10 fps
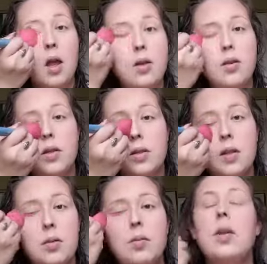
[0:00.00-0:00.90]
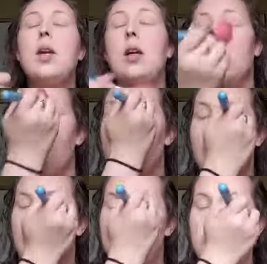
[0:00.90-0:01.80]
I do the same thing
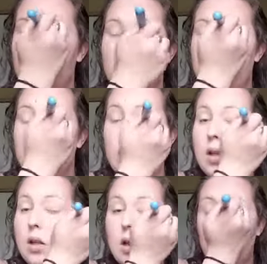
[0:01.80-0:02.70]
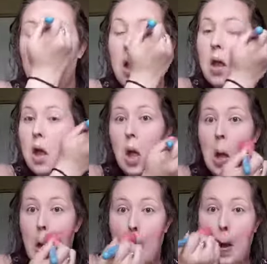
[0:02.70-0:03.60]
with the blush color,
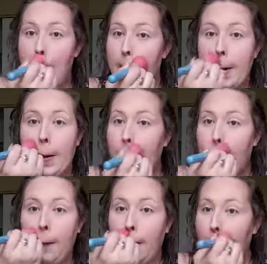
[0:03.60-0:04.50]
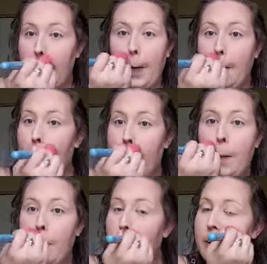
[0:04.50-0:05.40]
and I actually go
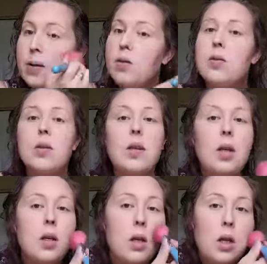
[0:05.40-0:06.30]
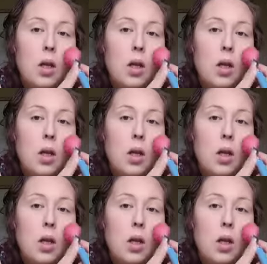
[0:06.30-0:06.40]
under my nose with it,